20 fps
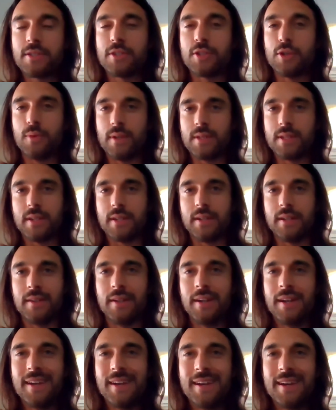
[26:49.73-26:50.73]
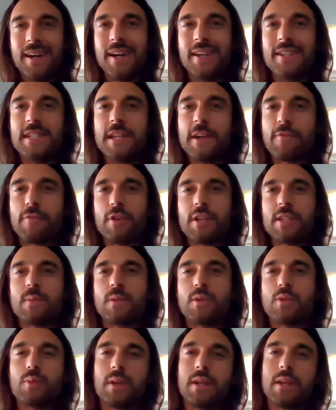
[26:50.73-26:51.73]
So it's a, a difference
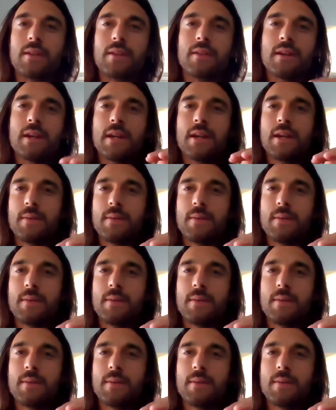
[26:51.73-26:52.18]
between